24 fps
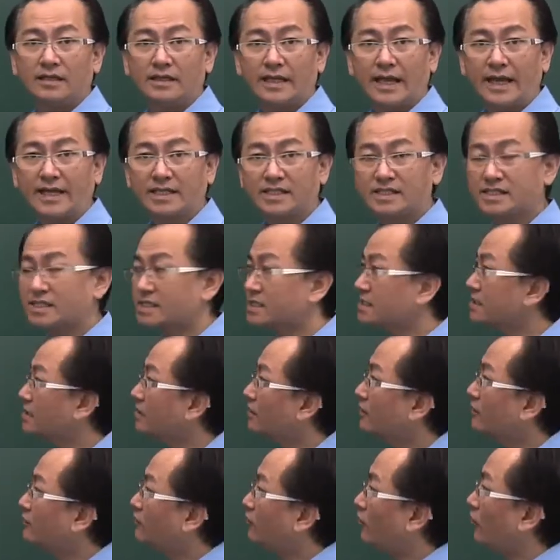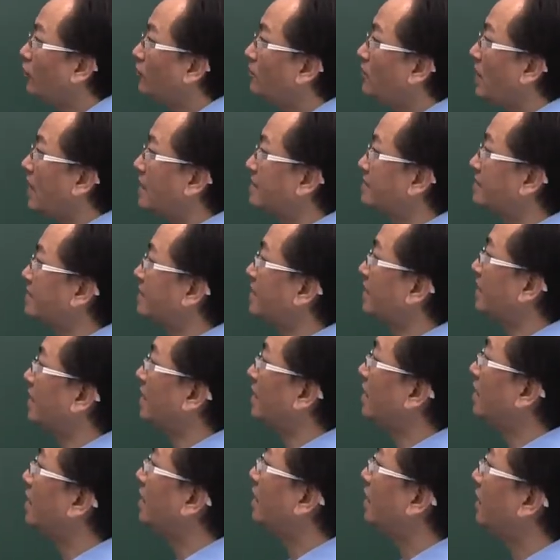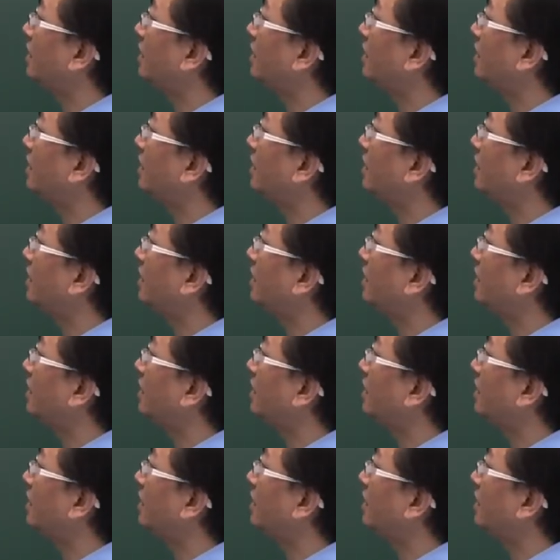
Next, for part C,